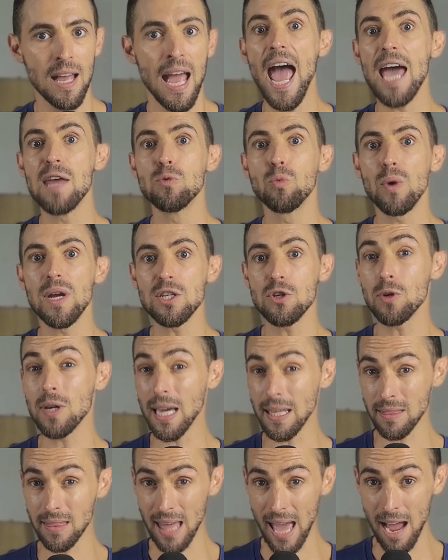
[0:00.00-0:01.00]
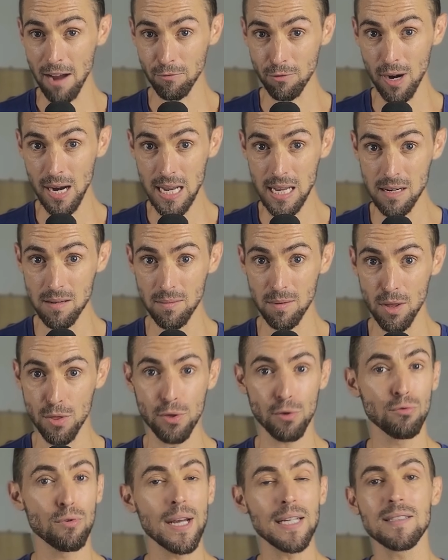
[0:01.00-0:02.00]
And when you get that right, the
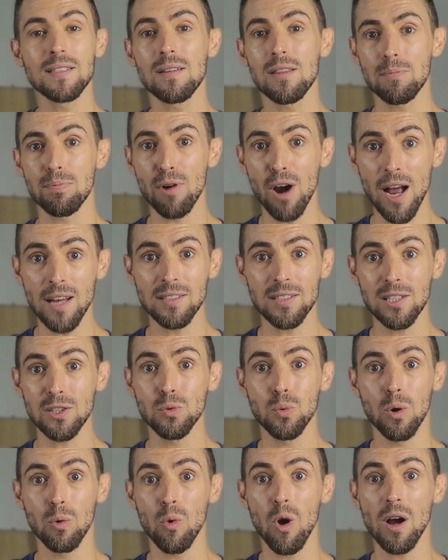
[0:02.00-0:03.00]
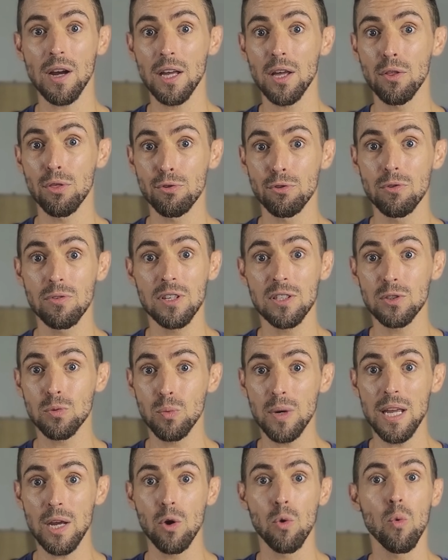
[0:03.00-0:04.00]
rest of the process we're walking through this
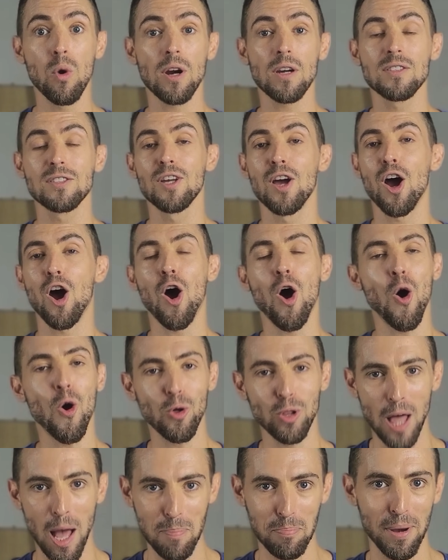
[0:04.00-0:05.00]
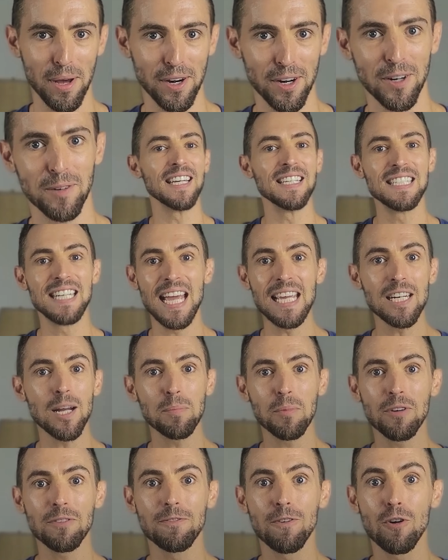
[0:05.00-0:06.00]
week works a whole lot better. Day
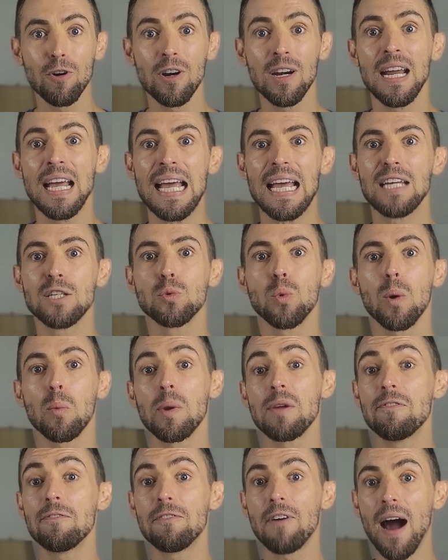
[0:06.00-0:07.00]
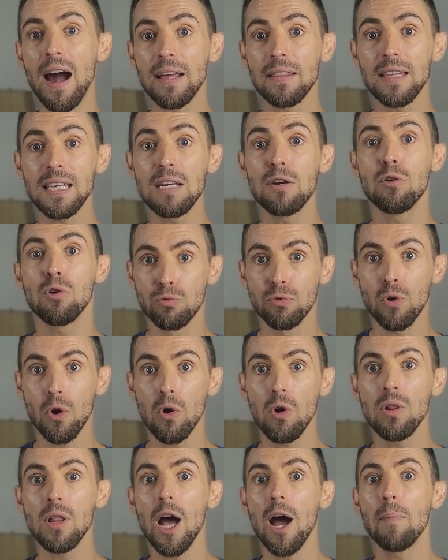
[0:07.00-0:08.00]
number 4 is where we finally
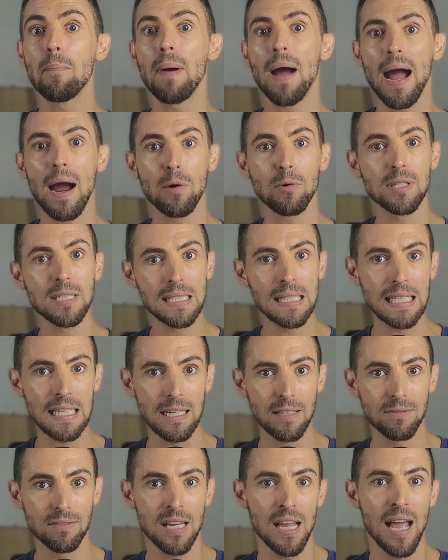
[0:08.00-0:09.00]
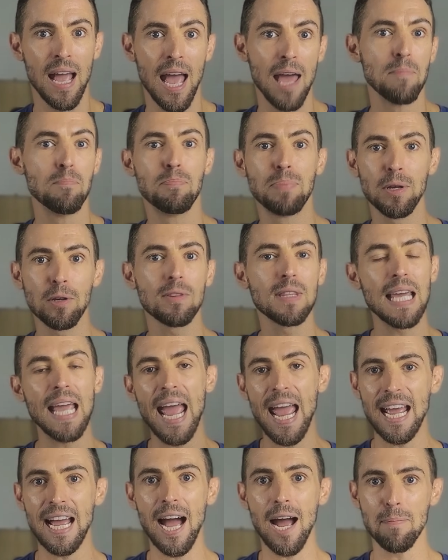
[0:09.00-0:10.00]
roll up our sleeves and build the
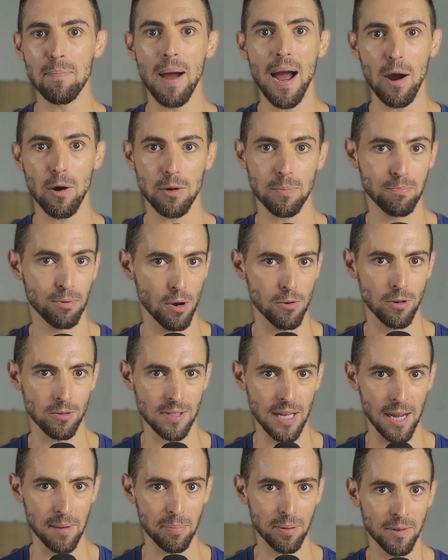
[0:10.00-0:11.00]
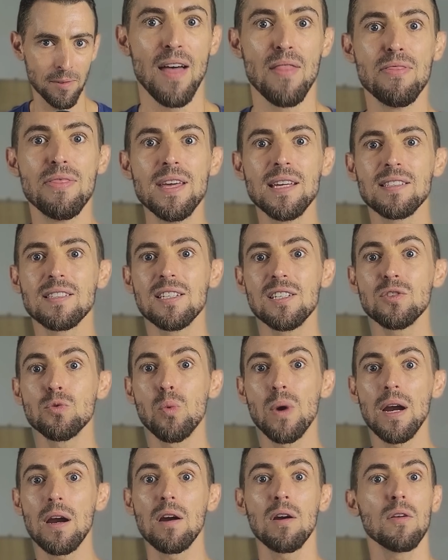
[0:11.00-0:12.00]
AI-powered prototype. This is
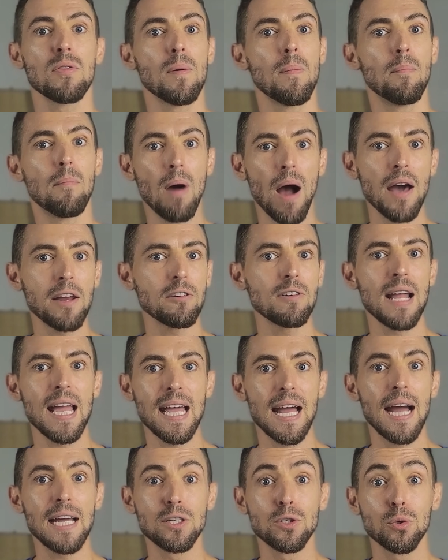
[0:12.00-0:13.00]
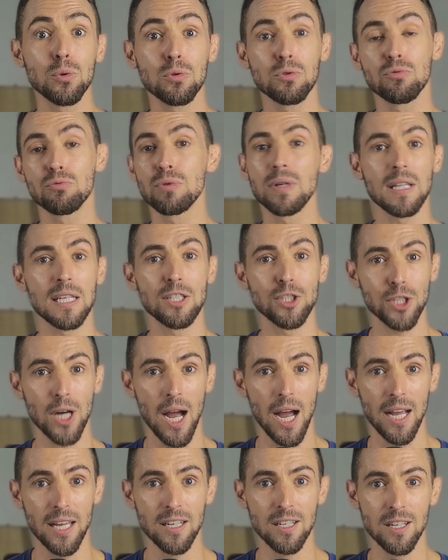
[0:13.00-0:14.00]
where the modern AI tools really
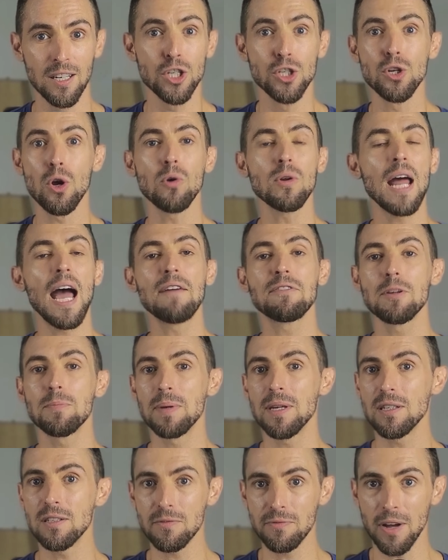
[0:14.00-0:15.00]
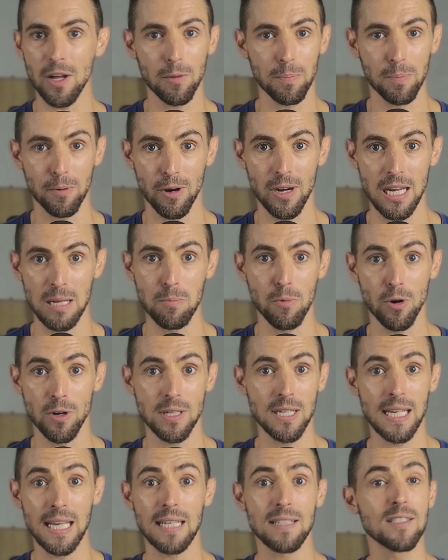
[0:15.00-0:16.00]
shine. You don't have to be a developer anymore
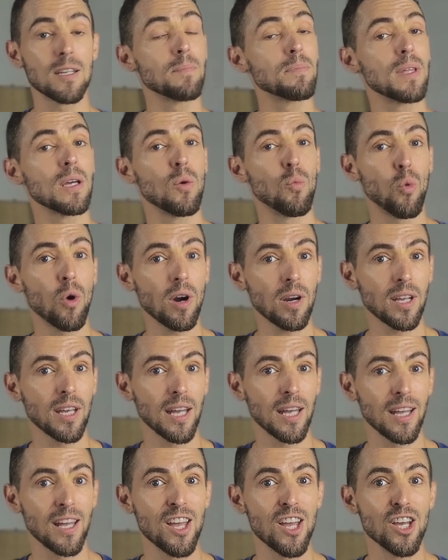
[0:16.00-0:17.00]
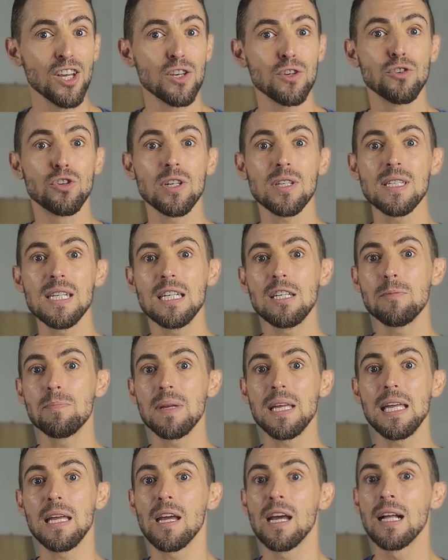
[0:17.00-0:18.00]
to get something working. You just need to
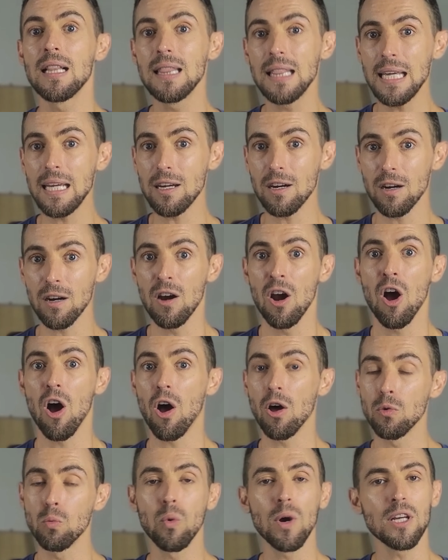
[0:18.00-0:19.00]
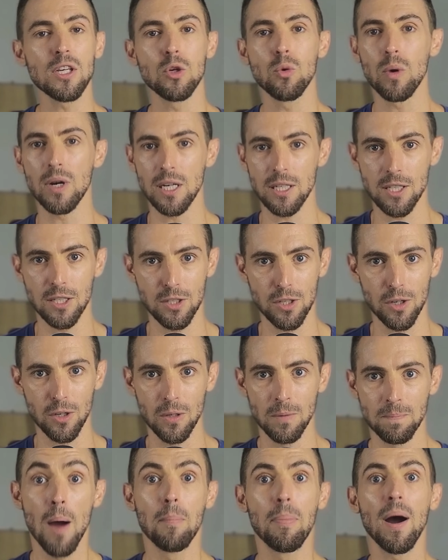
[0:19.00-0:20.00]
be clear on what you want it to do.
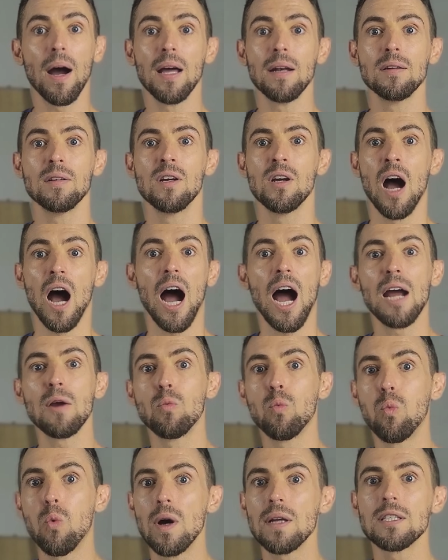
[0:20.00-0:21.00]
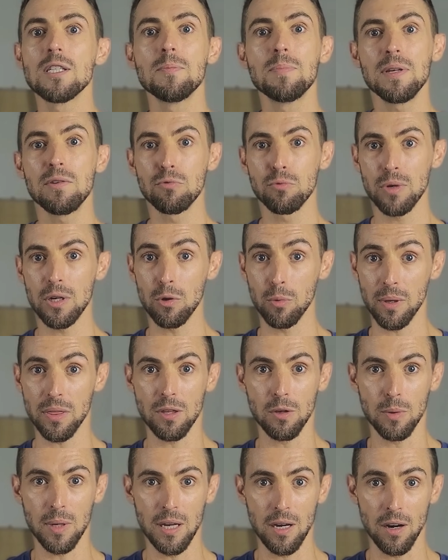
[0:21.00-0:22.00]
But I want to be real with you
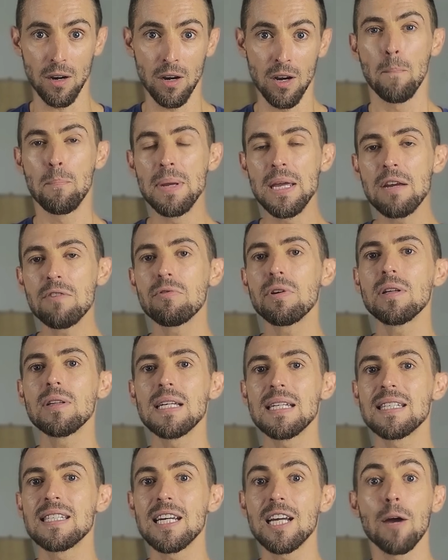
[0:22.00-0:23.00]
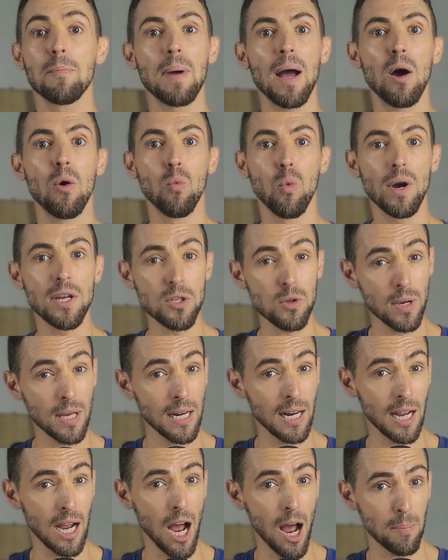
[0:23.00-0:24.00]
here. Be realistic about what you can
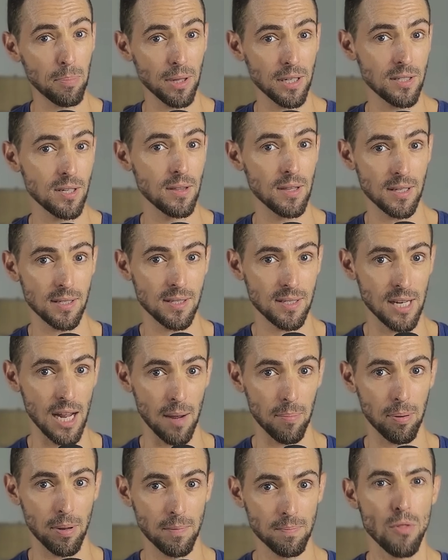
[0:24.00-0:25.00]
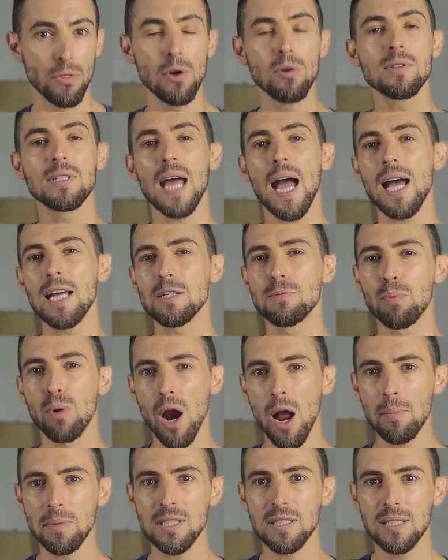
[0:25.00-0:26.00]
accomplish in this step. Those ads
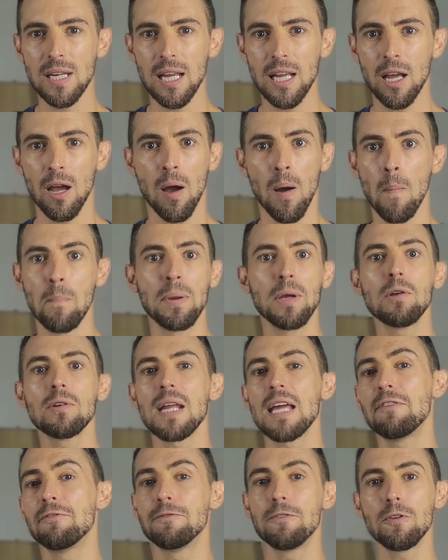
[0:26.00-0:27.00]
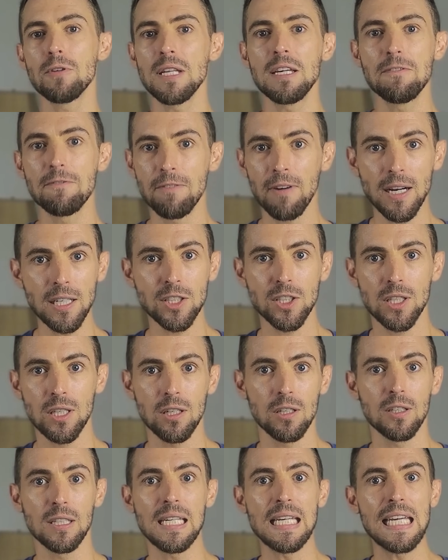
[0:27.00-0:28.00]
promising build a fully
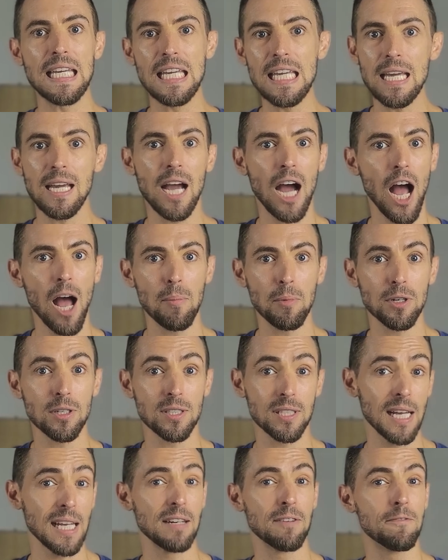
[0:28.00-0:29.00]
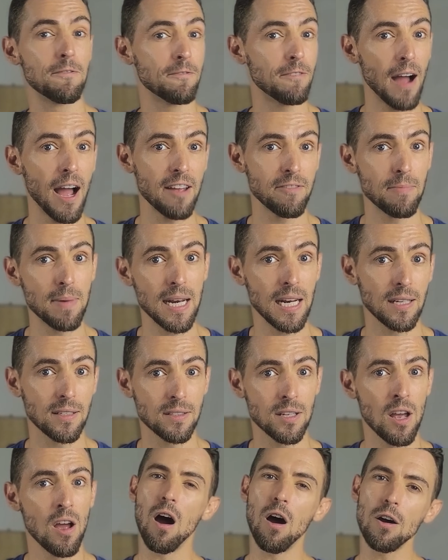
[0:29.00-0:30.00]
functional e-commerce site in 5 minutes
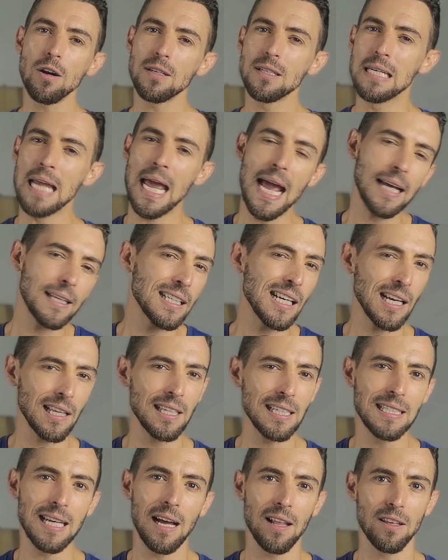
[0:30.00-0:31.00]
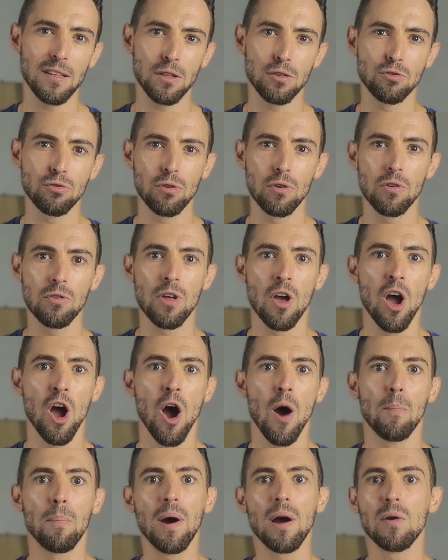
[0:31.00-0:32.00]
are technically telling the truth,
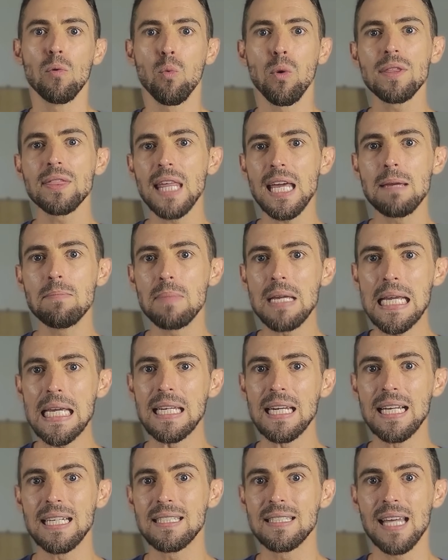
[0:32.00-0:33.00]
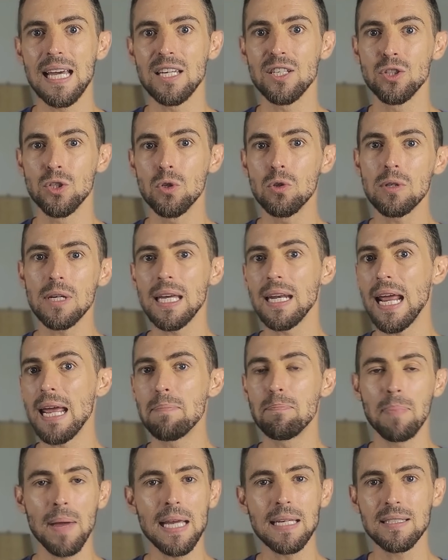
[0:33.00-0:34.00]
but what they mean is that you'll get a
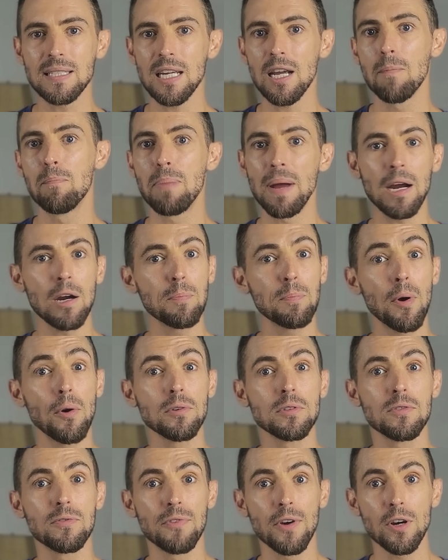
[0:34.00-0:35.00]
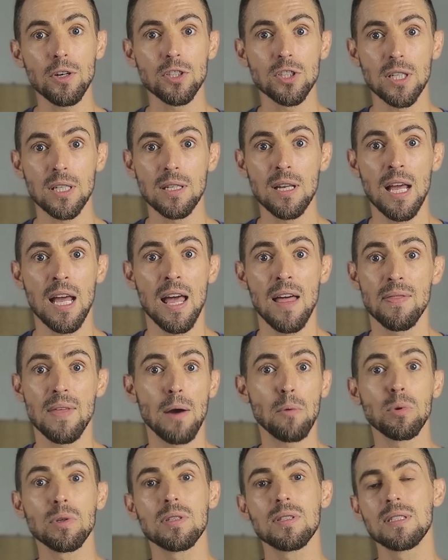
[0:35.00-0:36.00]
basic bare bones version
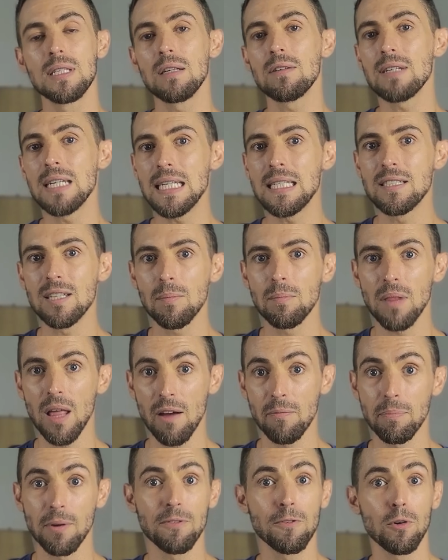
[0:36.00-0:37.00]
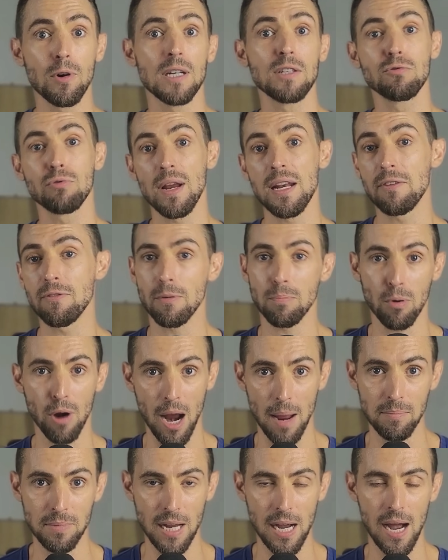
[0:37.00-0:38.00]
that will still need some love before it's ready for
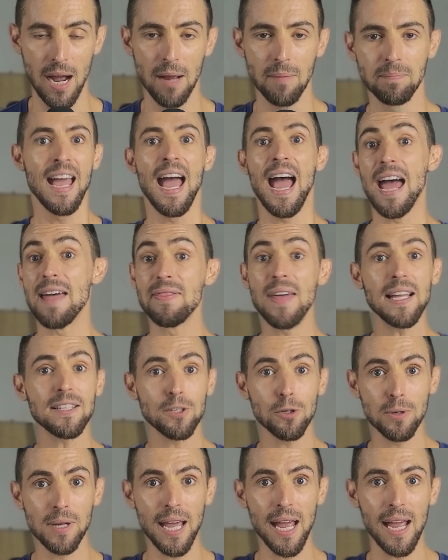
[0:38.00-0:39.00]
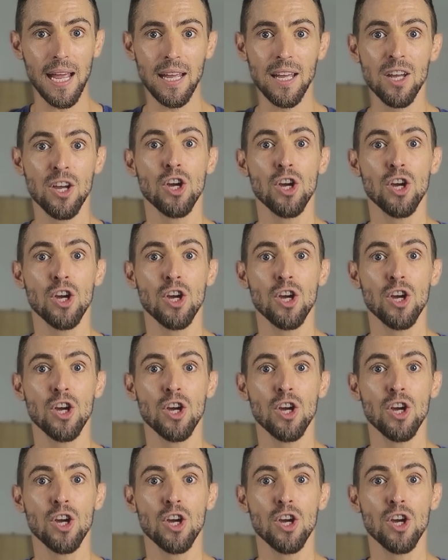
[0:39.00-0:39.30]
prime time. And that's okay.